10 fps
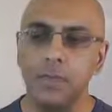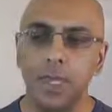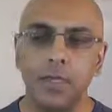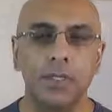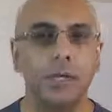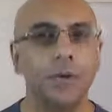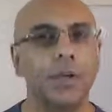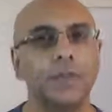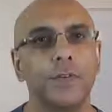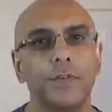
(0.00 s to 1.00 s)
do you know
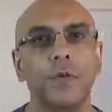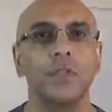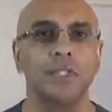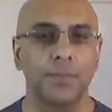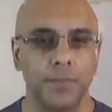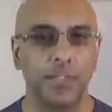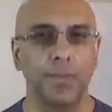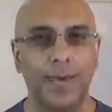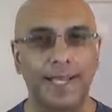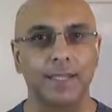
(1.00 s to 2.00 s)
what? If you've got something
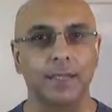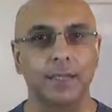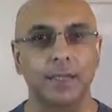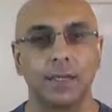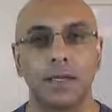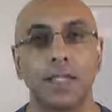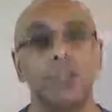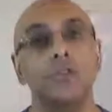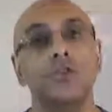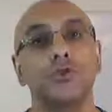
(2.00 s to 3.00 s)
to add,
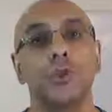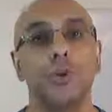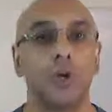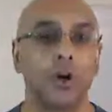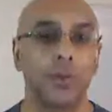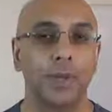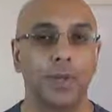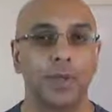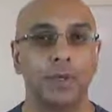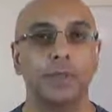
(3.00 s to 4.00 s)
then drop a comment
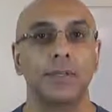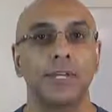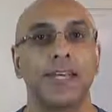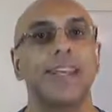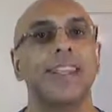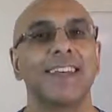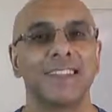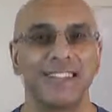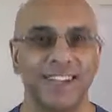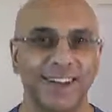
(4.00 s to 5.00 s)
below.
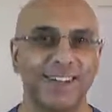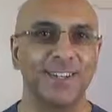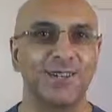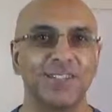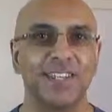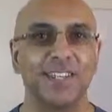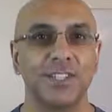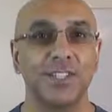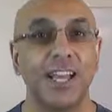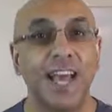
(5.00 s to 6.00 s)
Let's start a
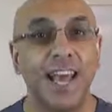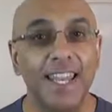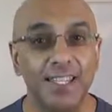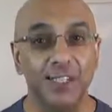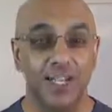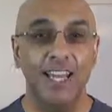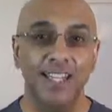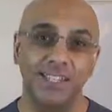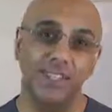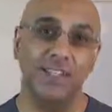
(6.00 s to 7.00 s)
conversation and let's share
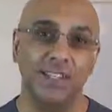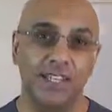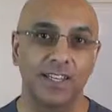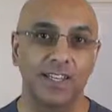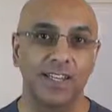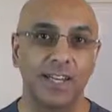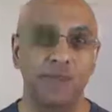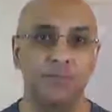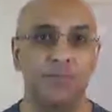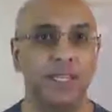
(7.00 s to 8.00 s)
this journey.
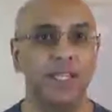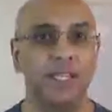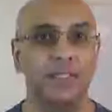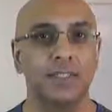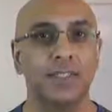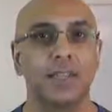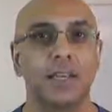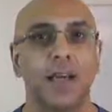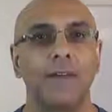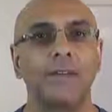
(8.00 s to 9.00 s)
Yeah, makes sense.
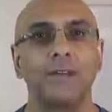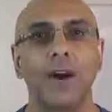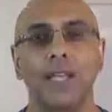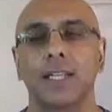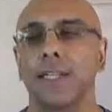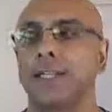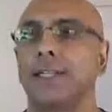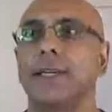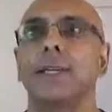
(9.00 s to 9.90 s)
And finally,